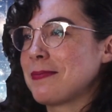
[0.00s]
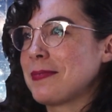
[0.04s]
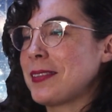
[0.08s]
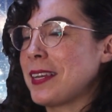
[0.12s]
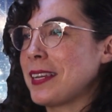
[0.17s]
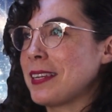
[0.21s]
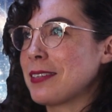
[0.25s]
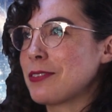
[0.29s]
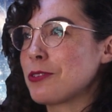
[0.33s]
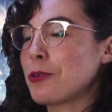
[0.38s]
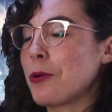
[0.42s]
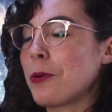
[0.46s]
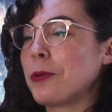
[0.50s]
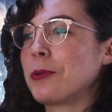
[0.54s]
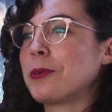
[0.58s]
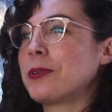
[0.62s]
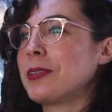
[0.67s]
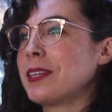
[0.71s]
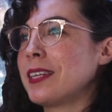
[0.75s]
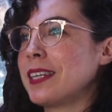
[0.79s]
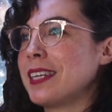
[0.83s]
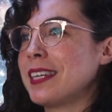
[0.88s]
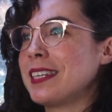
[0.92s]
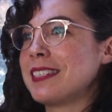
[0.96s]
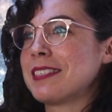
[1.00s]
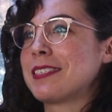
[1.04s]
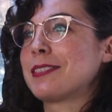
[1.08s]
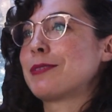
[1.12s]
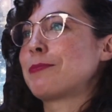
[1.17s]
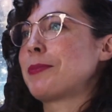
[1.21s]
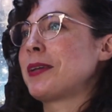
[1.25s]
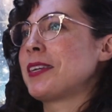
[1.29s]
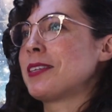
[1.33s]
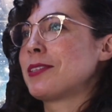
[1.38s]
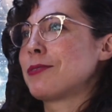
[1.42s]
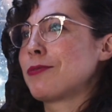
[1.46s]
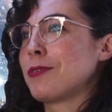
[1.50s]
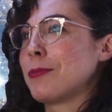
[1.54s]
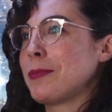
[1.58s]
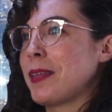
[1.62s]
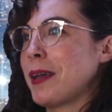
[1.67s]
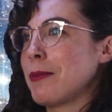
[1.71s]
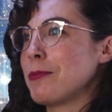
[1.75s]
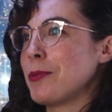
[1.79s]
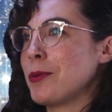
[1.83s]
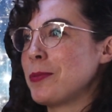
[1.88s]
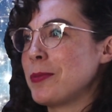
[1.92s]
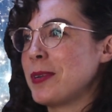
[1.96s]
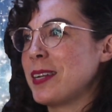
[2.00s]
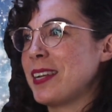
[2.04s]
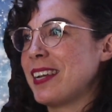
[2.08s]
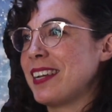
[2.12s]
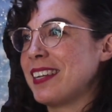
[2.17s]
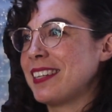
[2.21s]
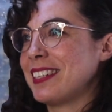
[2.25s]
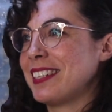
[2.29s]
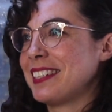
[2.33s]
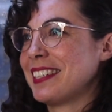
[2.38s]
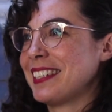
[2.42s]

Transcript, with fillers: like totally into space from that moment on.